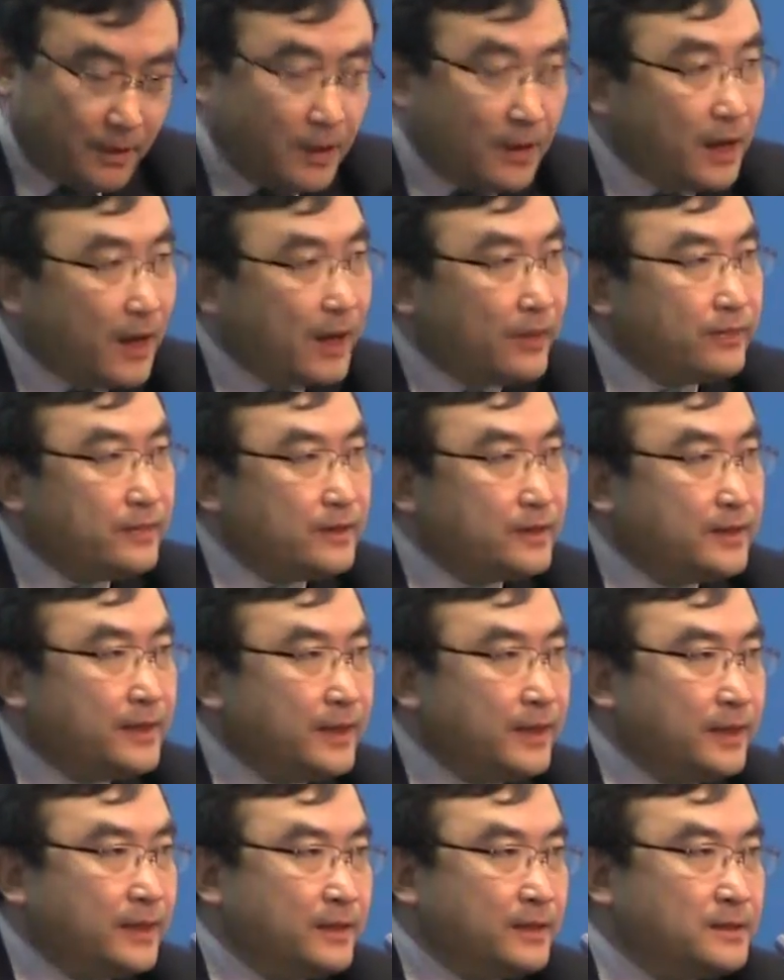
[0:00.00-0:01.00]
And
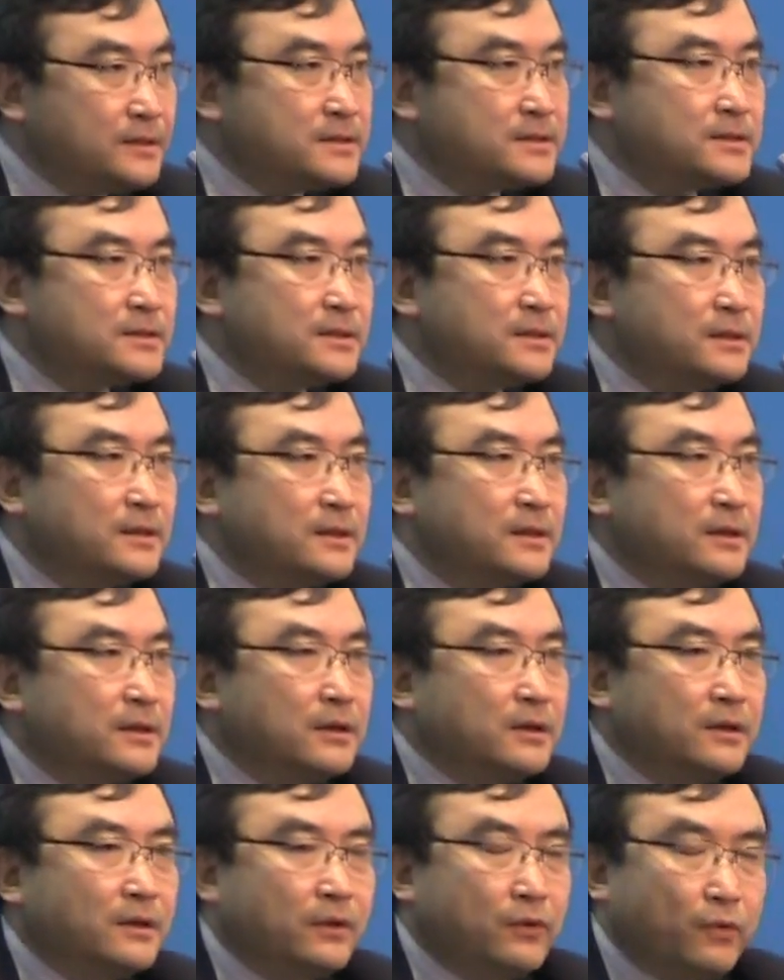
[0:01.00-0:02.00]
this
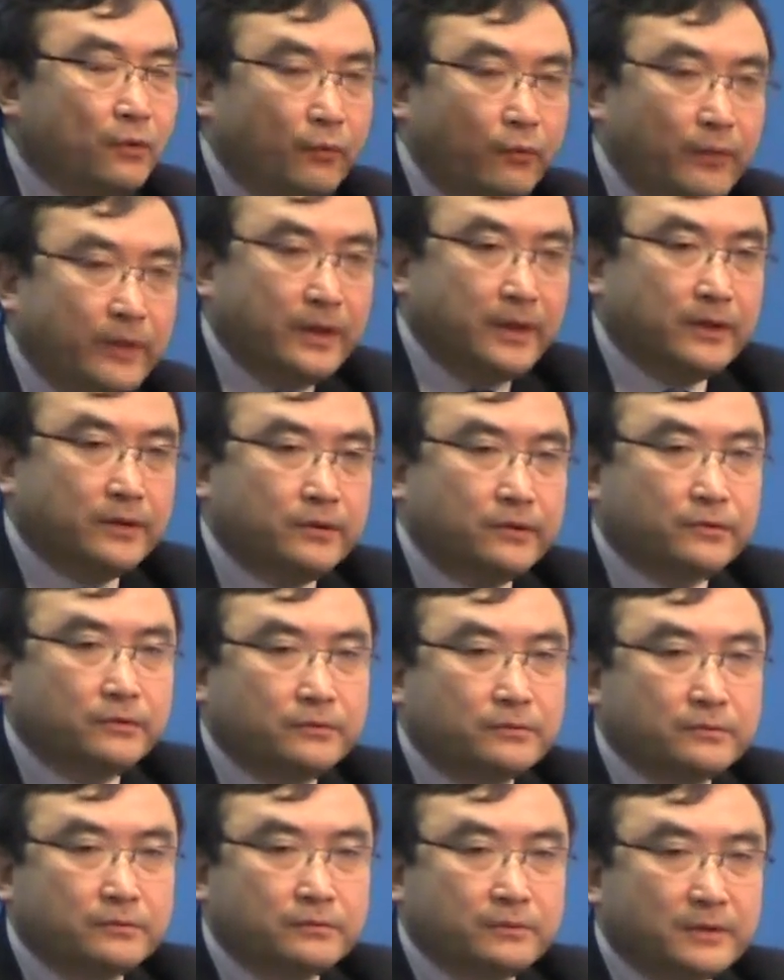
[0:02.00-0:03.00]

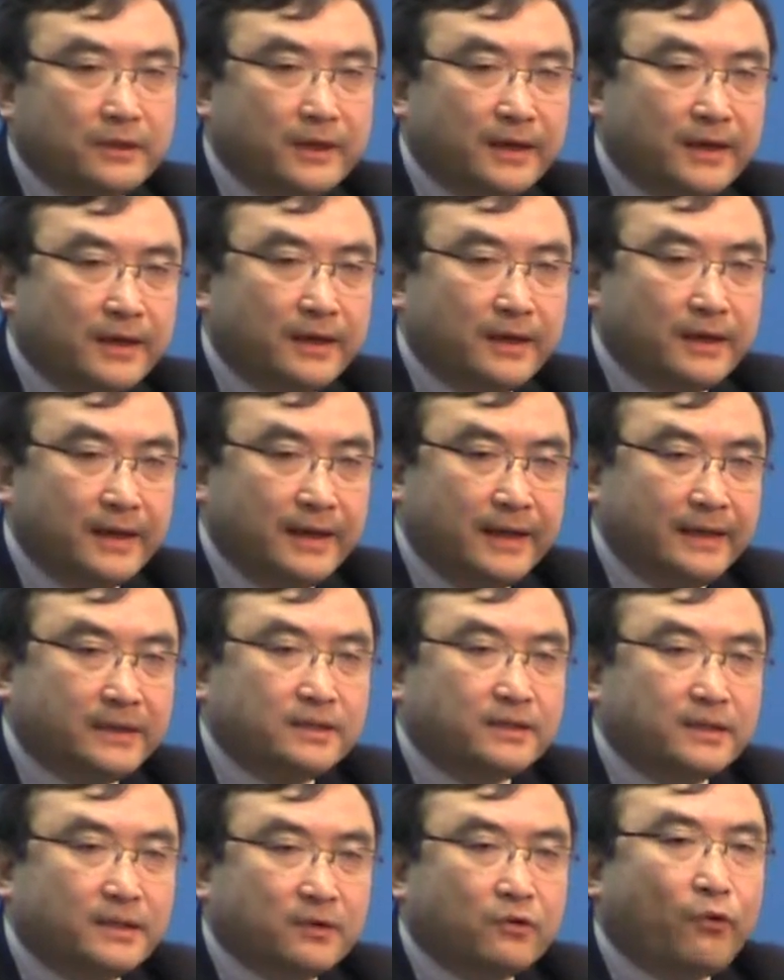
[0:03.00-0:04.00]
will lead
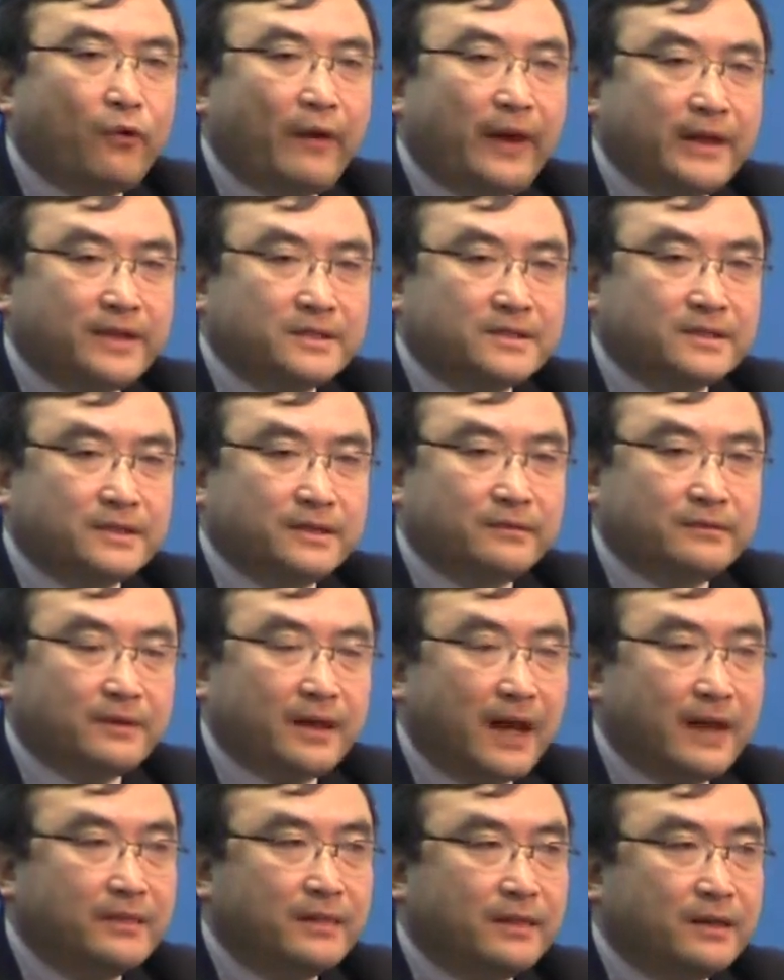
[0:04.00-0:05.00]
to the question,
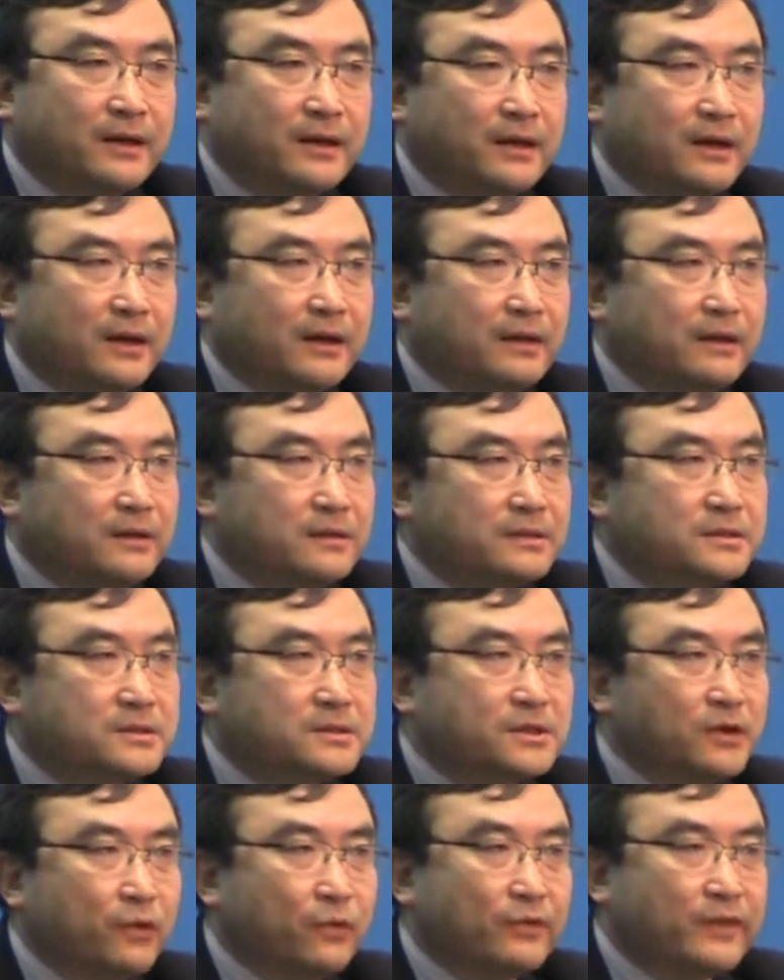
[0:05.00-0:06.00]
and
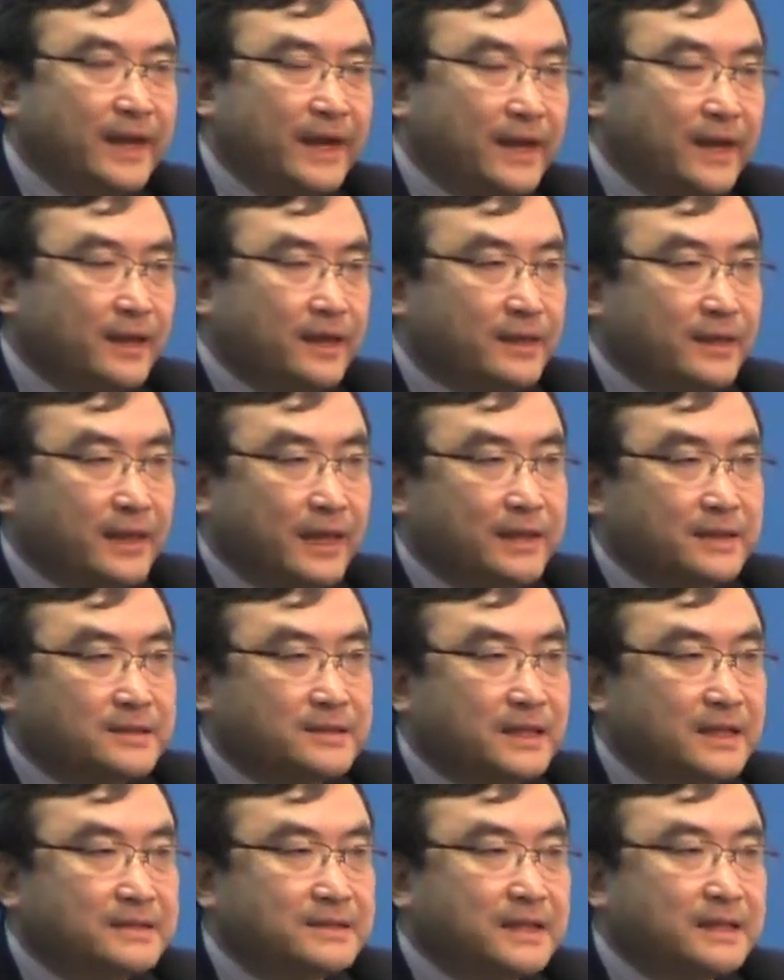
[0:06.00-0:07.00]
so they
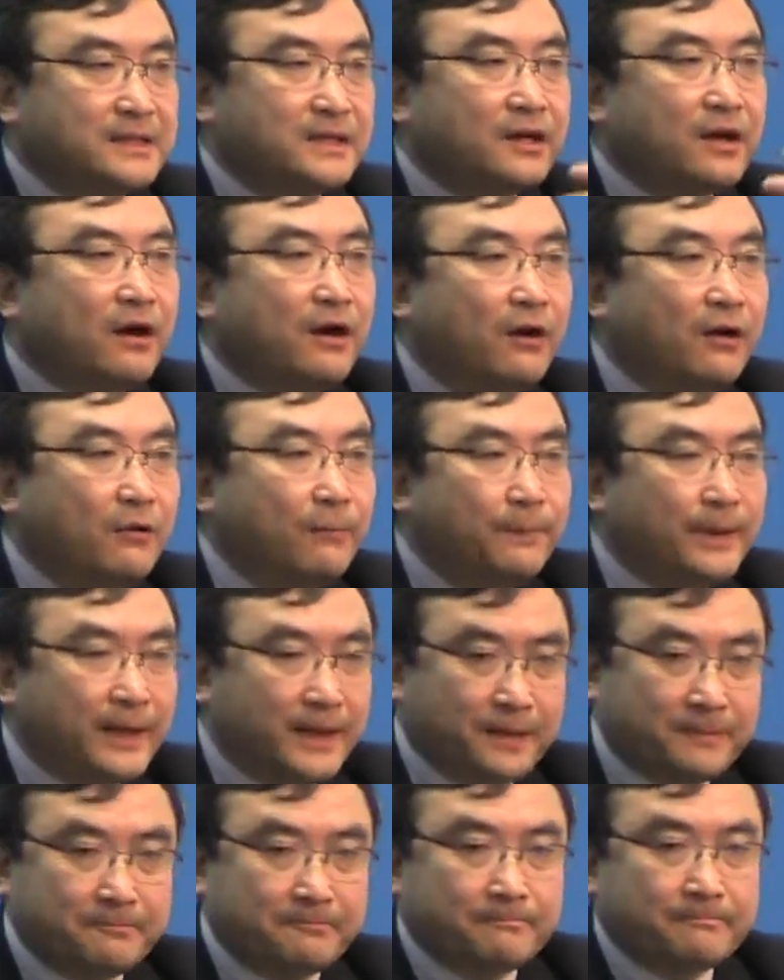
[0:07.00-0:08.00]
just
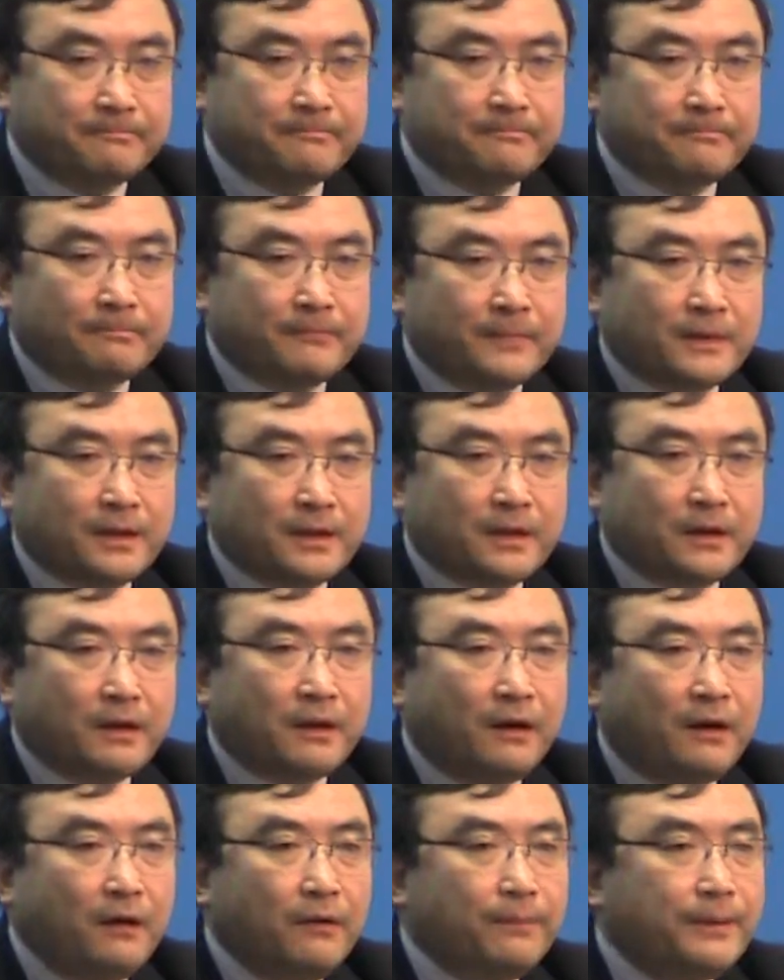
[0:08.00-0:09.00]
copy
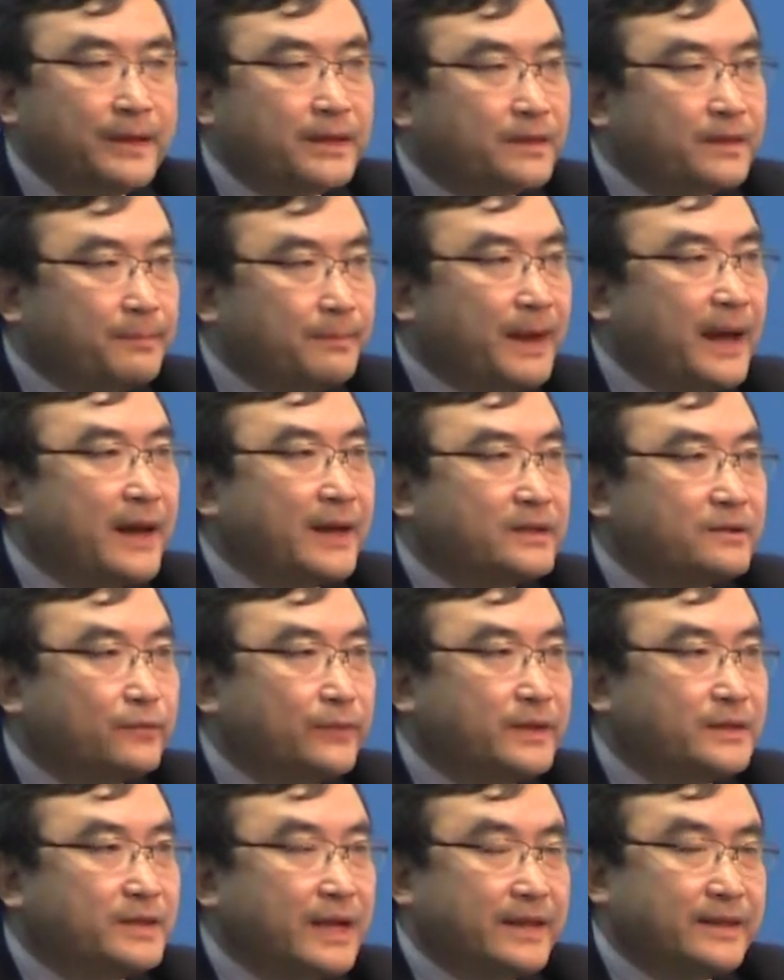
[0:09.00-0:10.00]
the
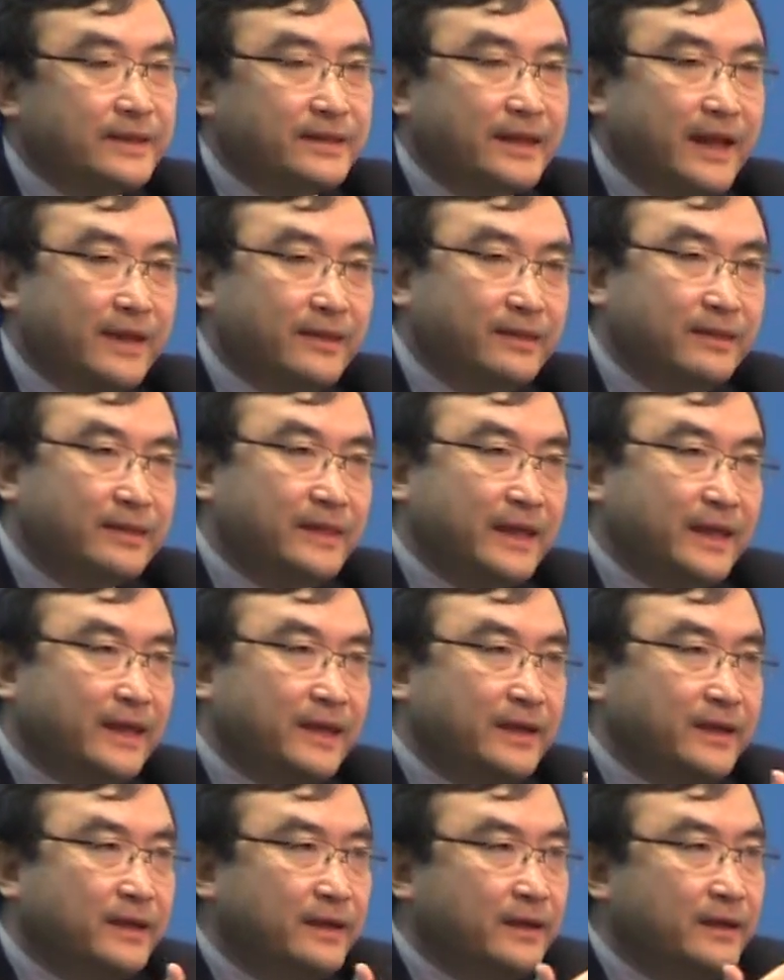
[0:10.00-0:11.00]
pathway, and then
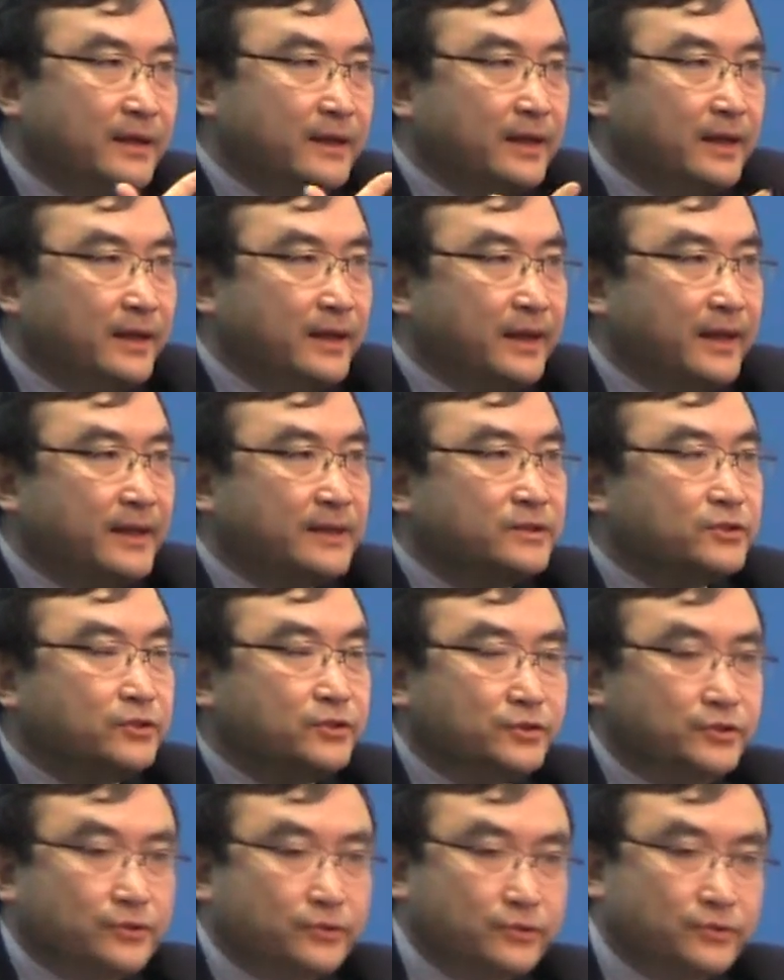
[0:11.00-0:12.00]
they lead
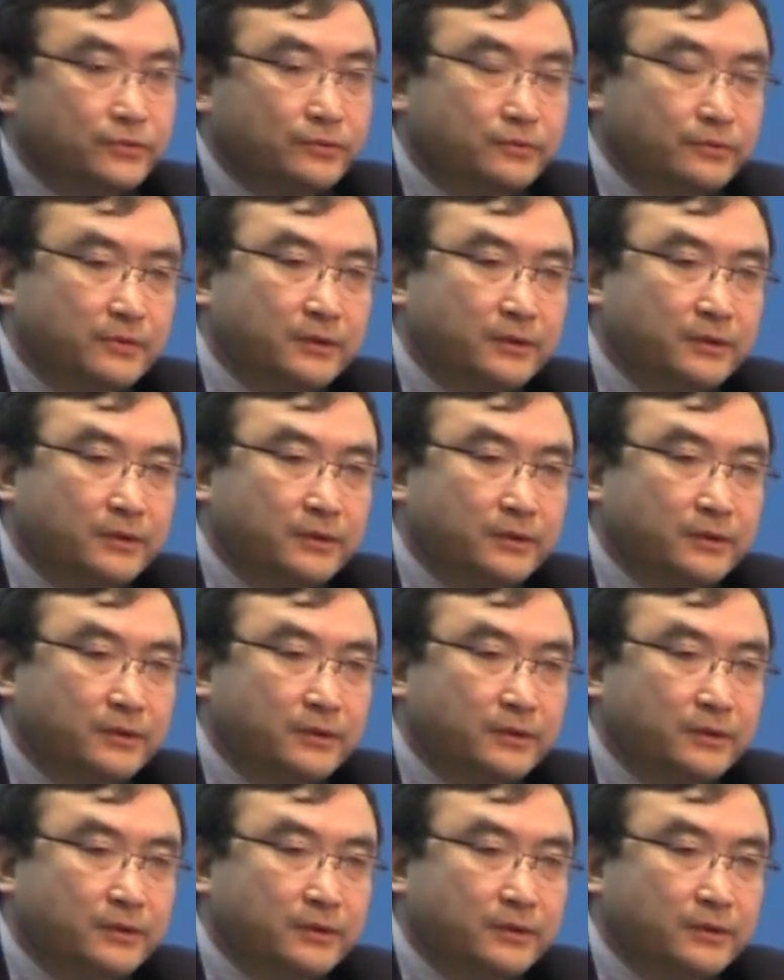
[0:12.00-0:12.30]
to